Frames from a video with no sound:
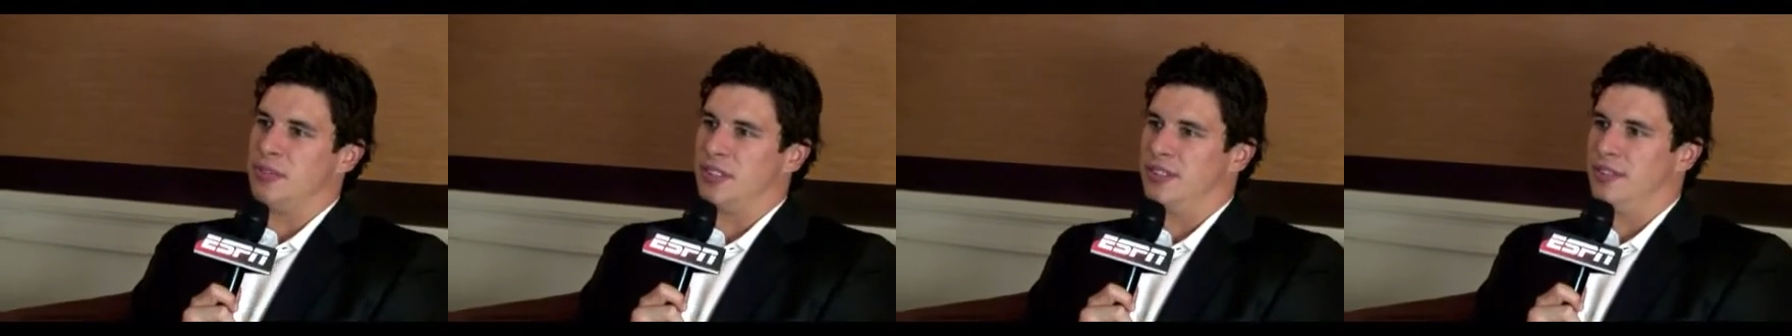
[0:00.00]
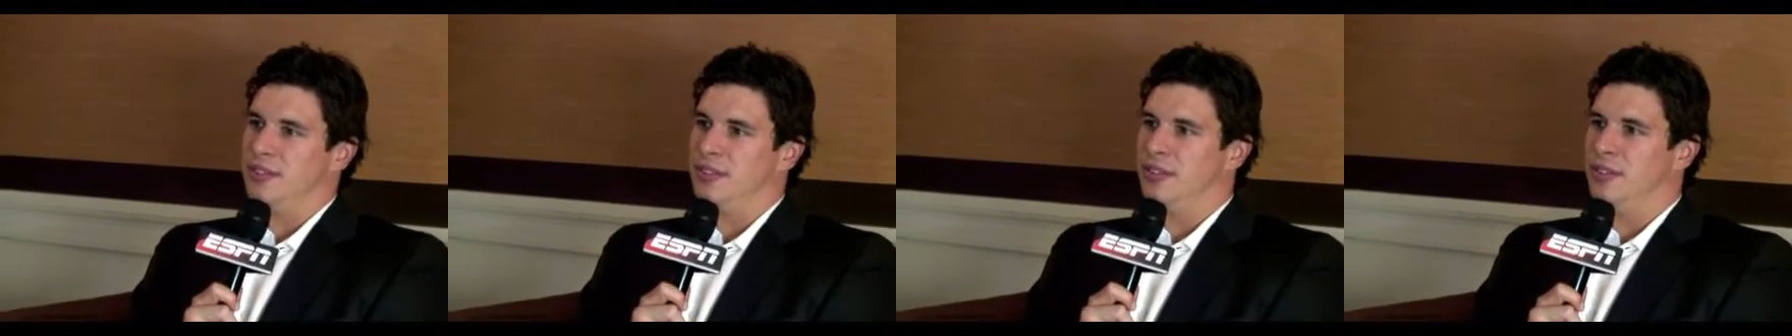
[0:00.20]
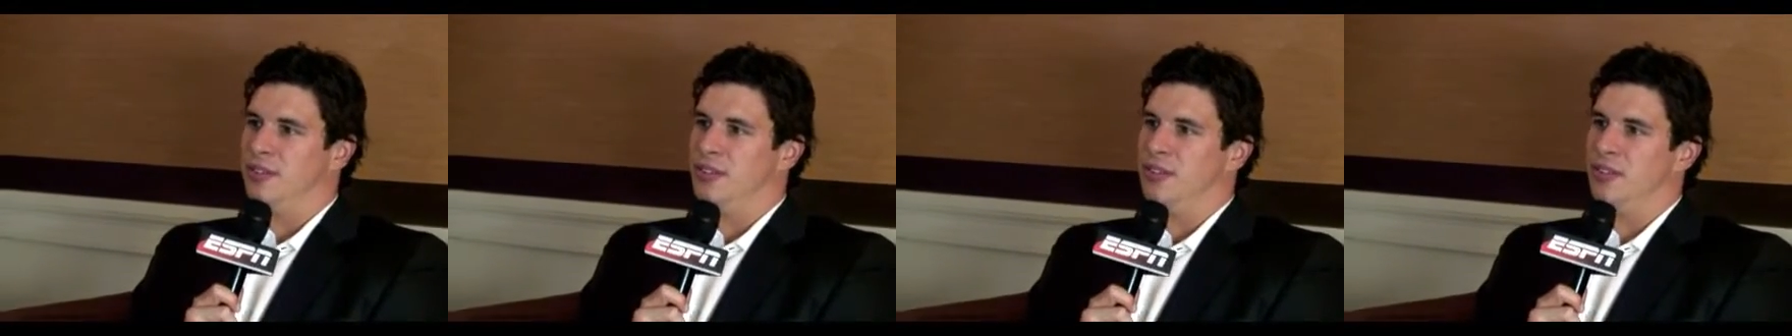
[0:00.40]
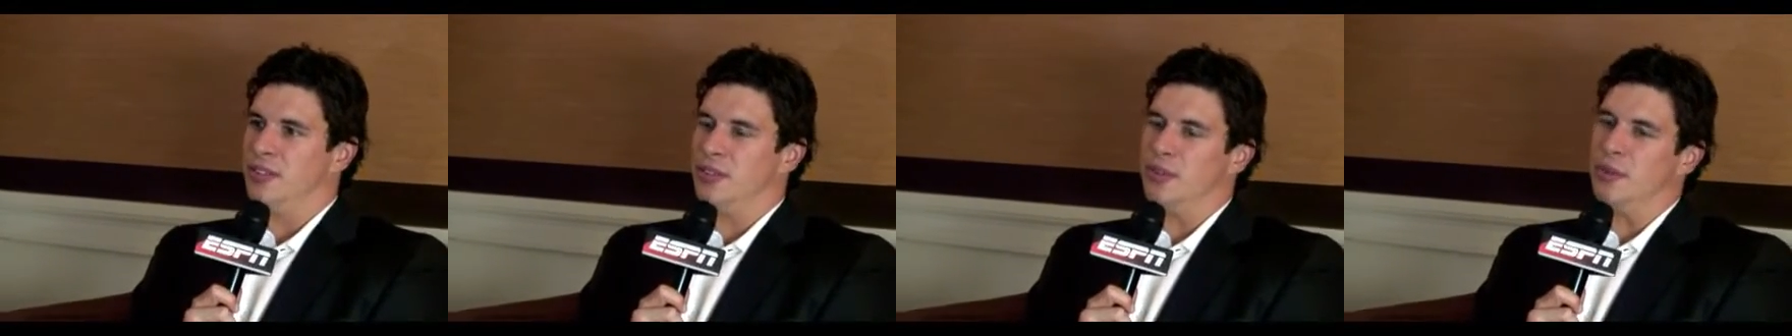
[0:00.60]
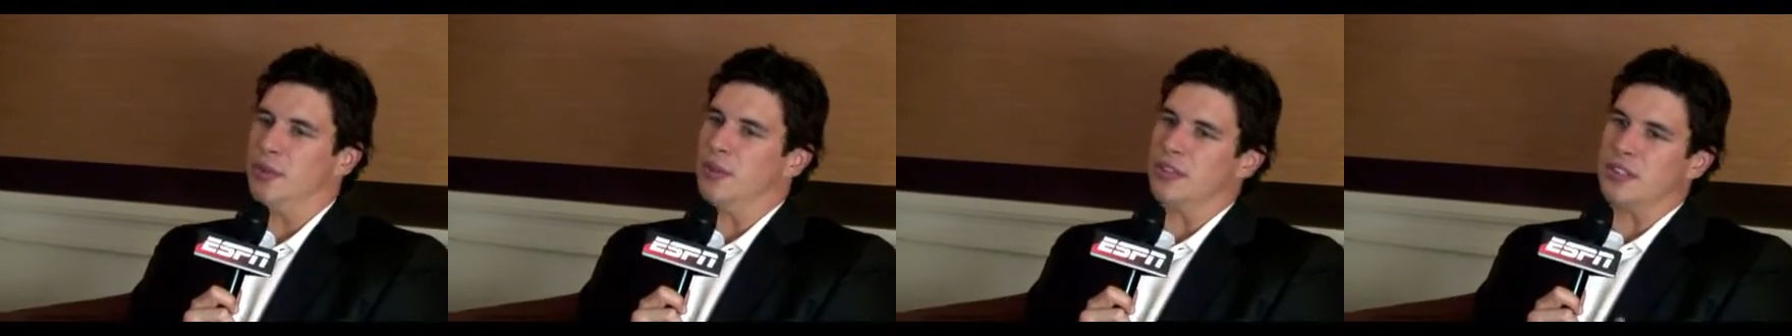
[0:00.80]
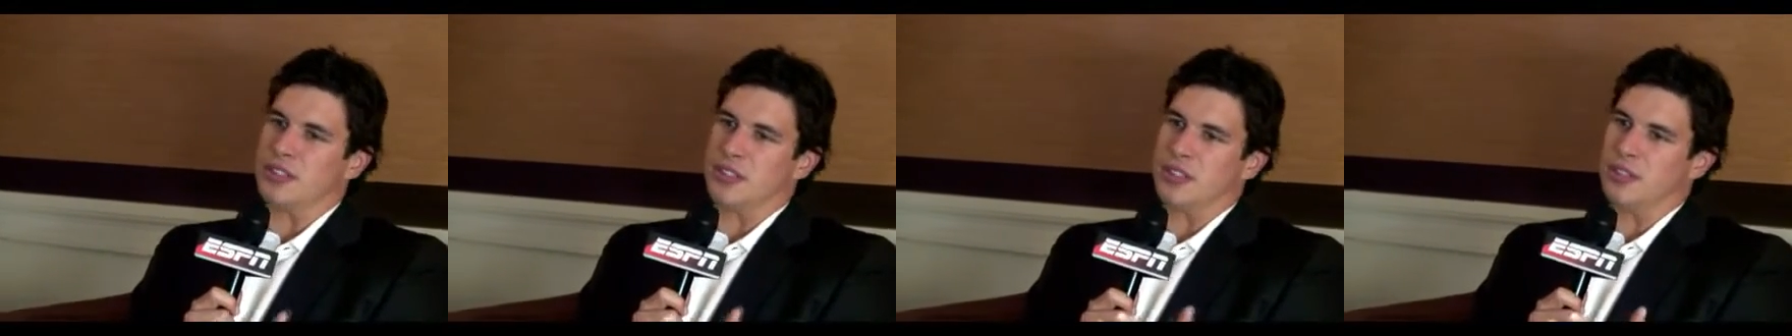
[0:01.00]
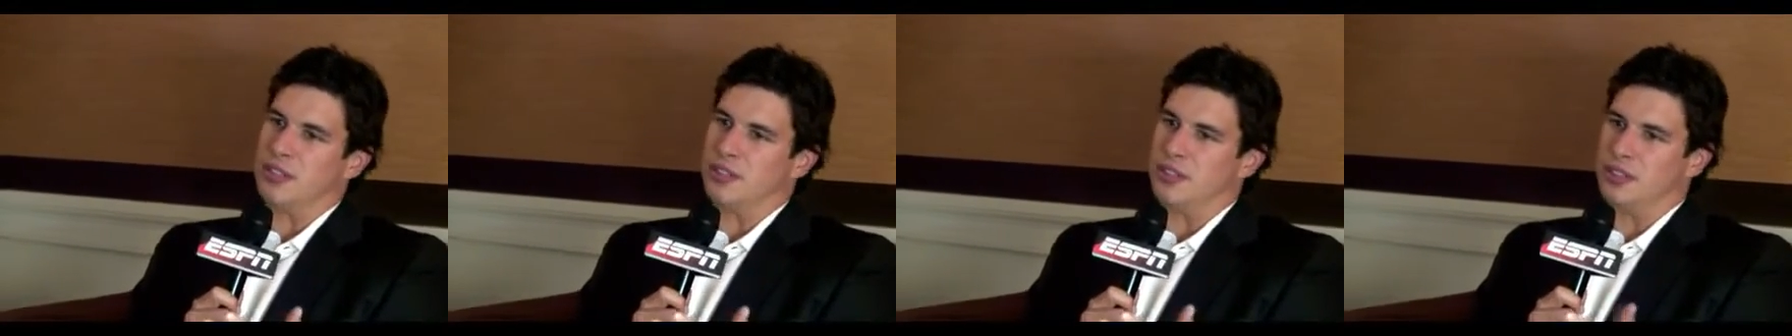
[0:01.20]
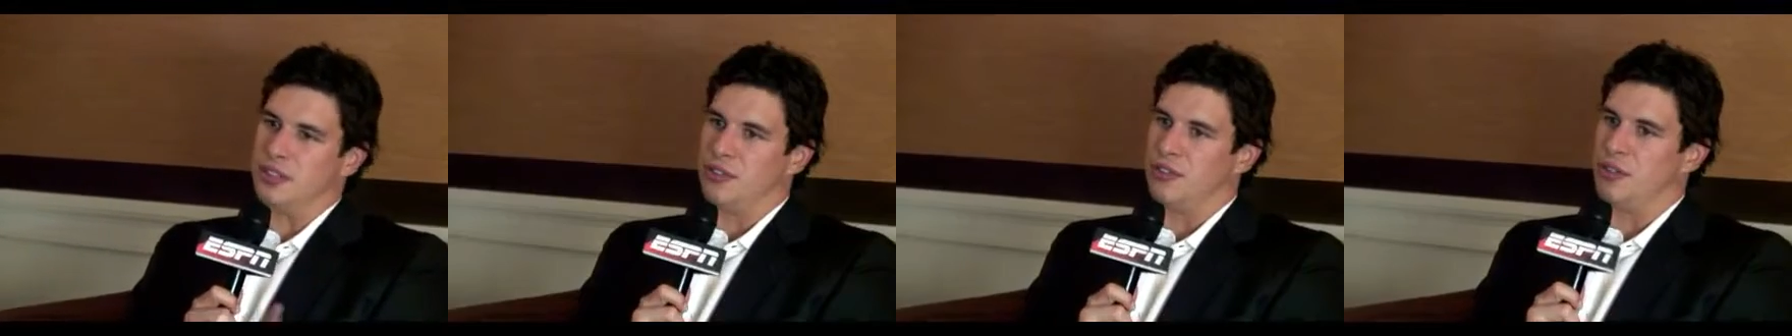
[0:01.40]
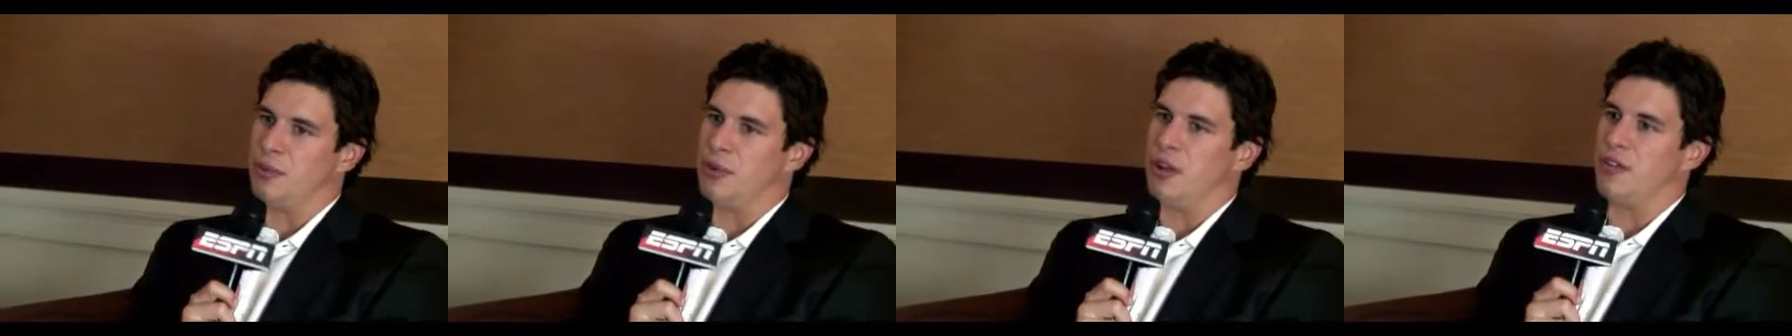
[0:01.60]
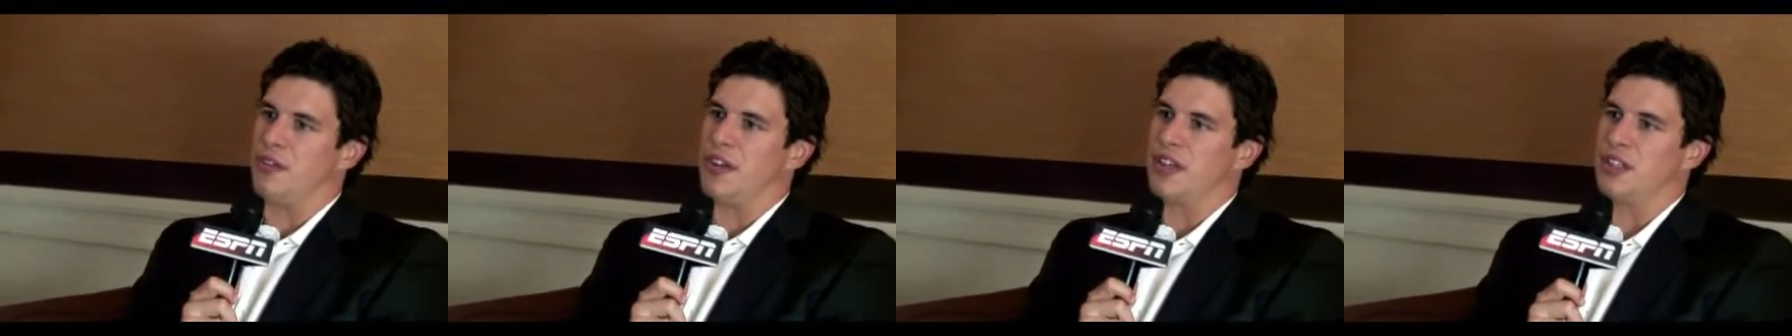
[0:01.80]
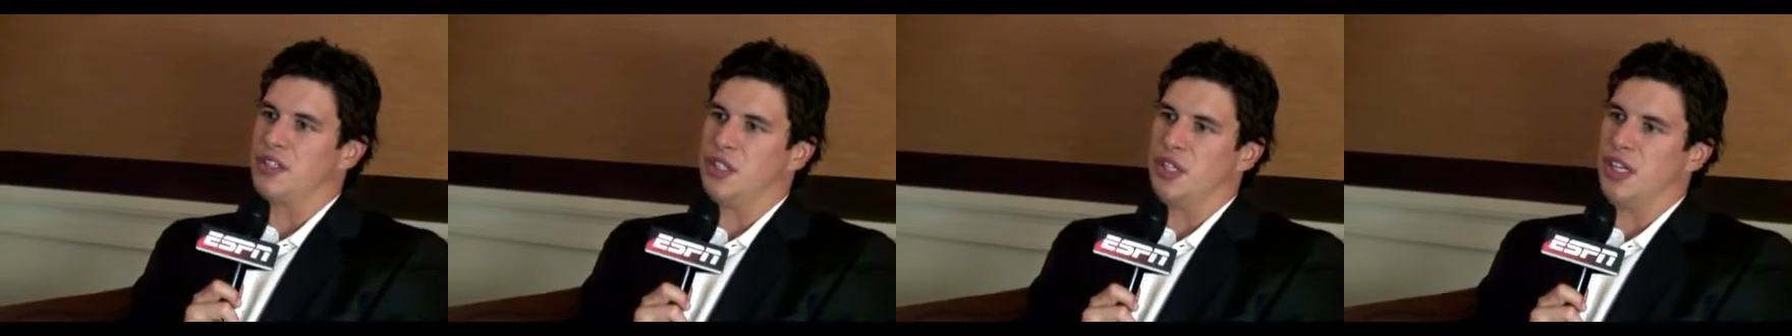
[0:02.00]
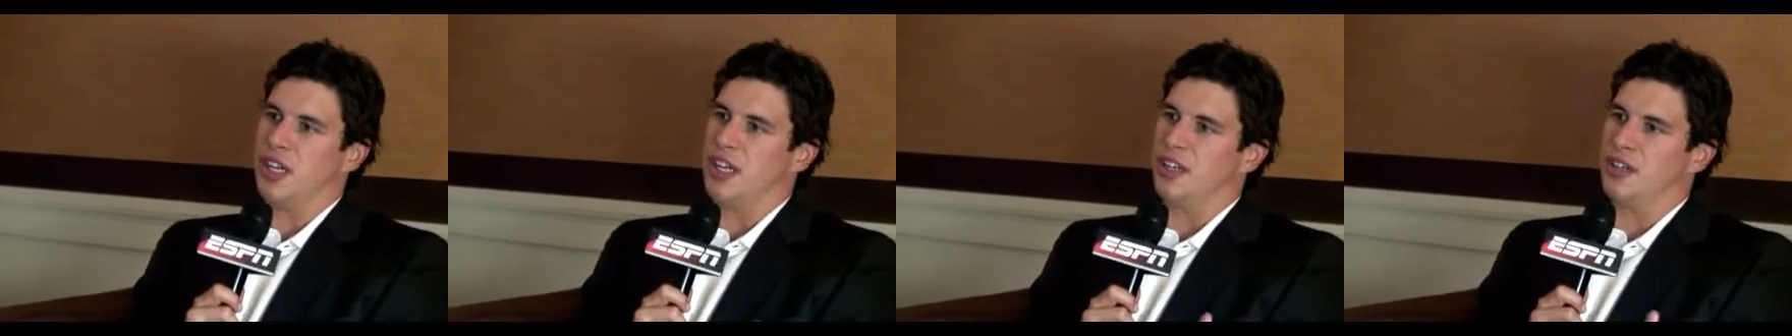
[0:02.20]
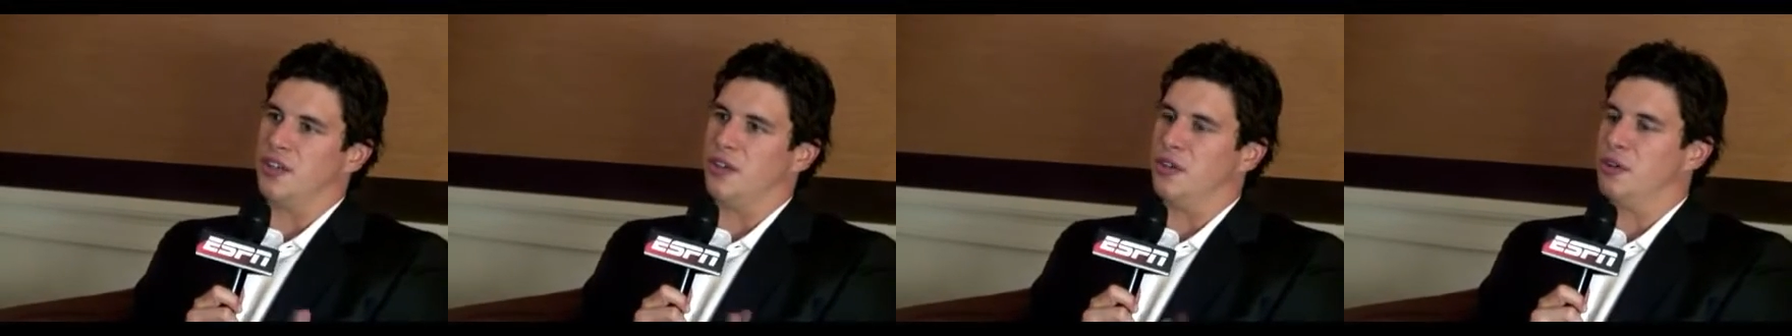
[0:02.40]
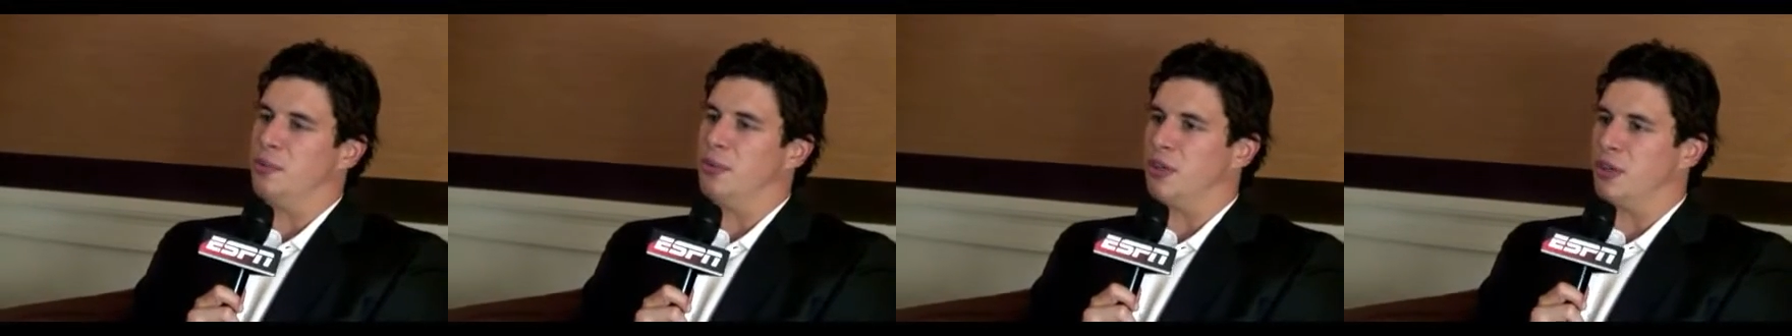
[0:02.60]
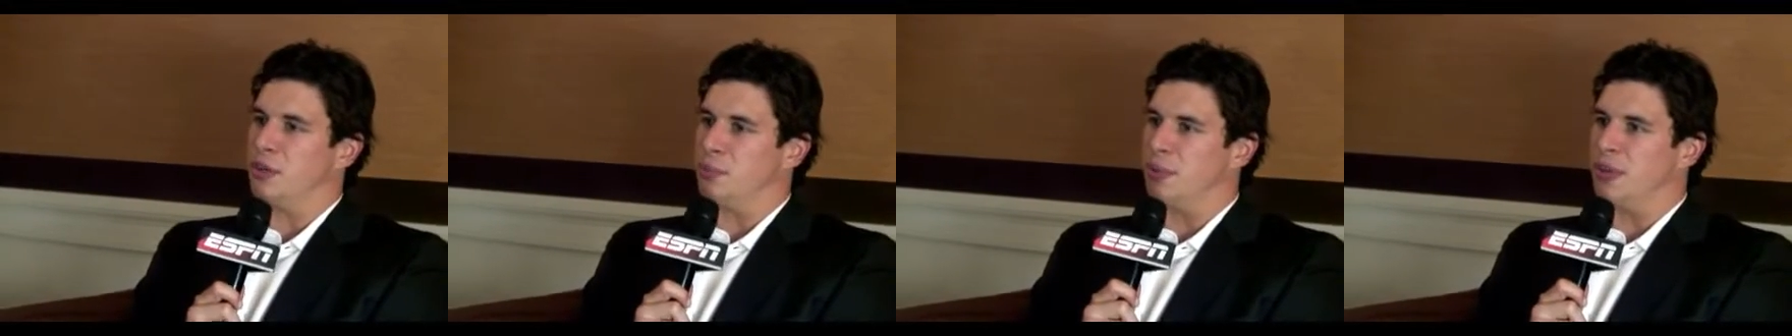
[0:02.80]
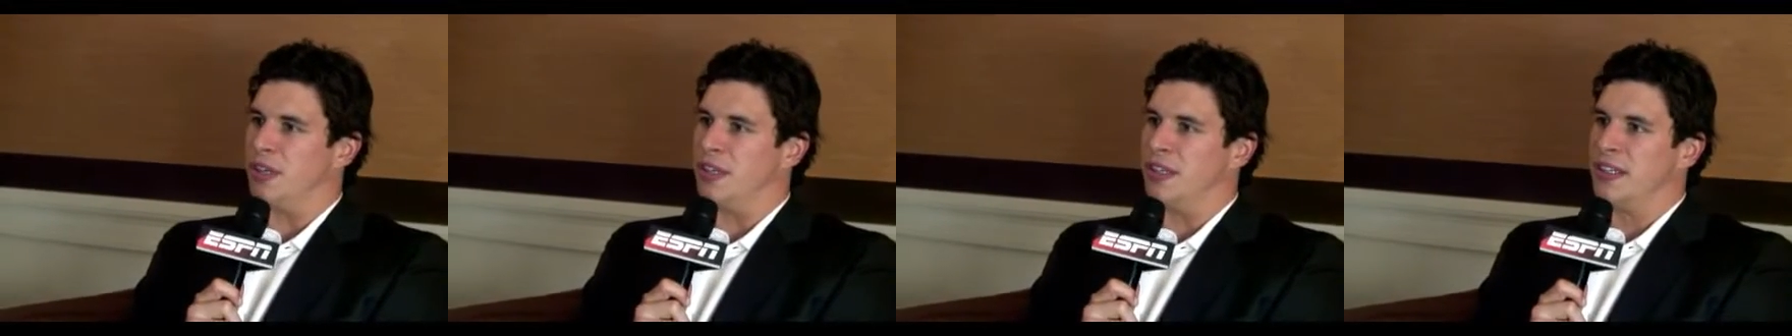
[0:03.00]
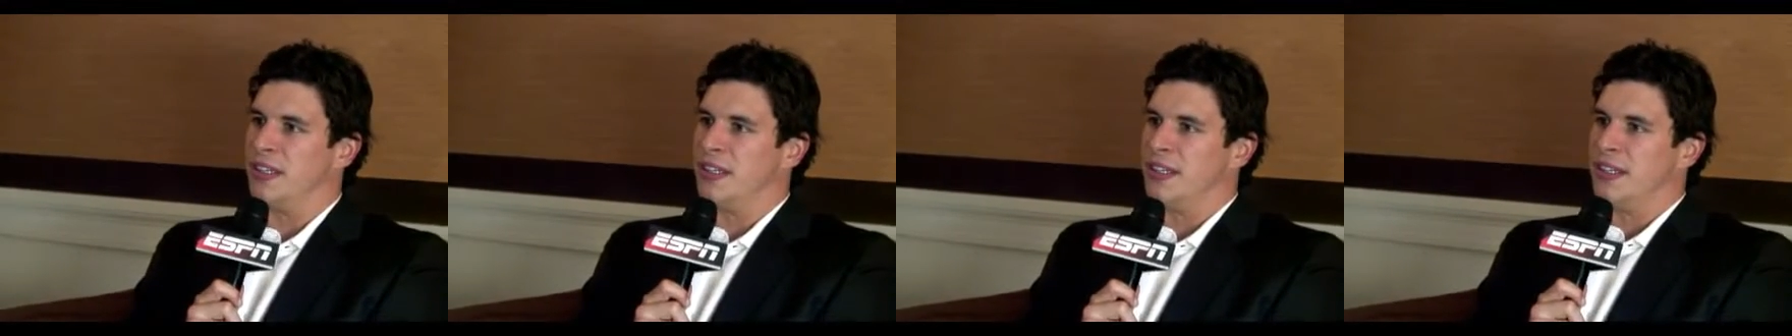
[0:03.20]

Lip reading: they're tourists or you're from Halifax, you kind of know about it, but